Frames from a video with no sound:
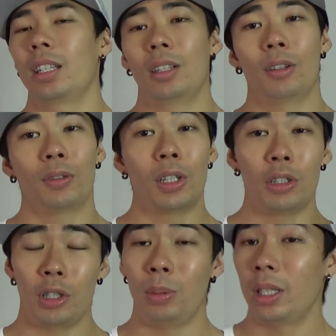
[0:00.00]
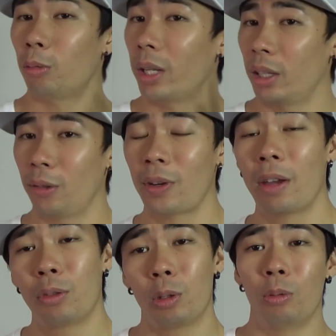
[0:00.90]
You know, for your newbies, Wendler
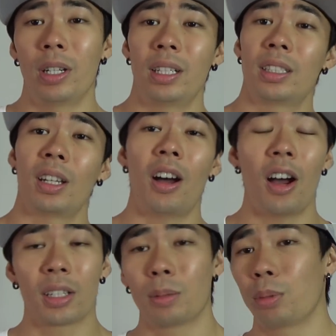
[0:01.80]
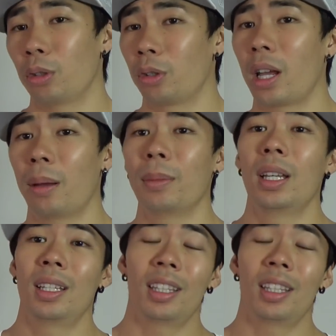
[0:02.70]
531 is an awesome program.